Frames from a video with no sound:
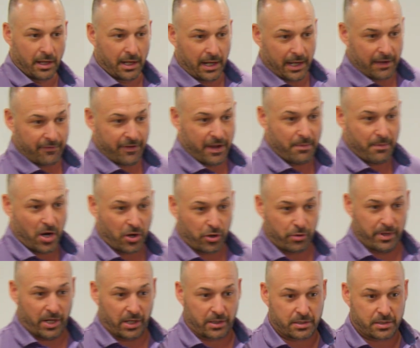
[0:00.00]
and I give him
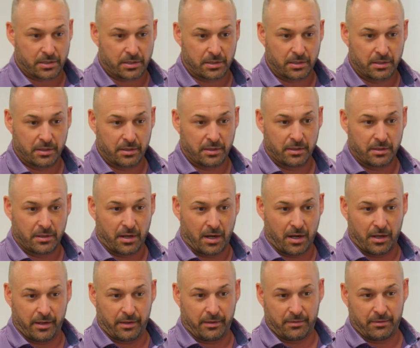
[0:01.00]
100 bucks
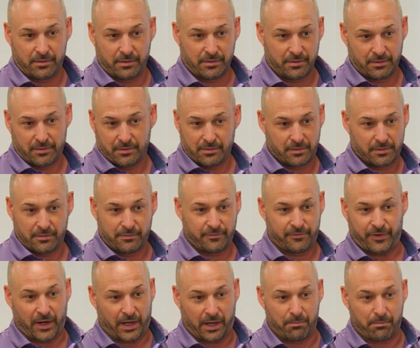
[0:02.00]
on
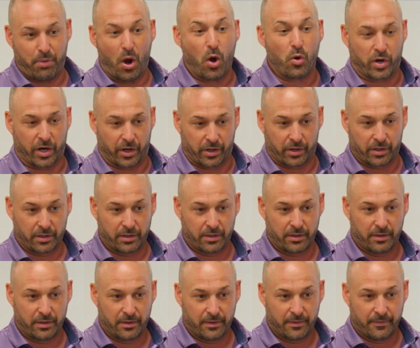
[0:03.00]
fucking poker
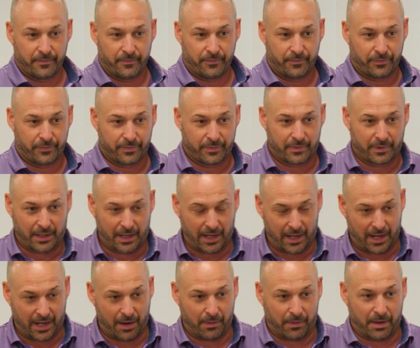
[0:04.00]

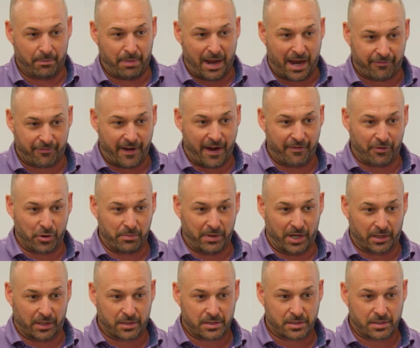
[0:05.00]
and I get back 500
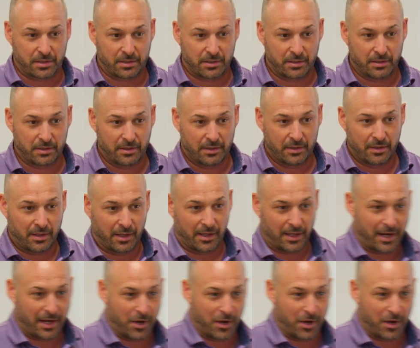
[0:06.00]
bucks. And then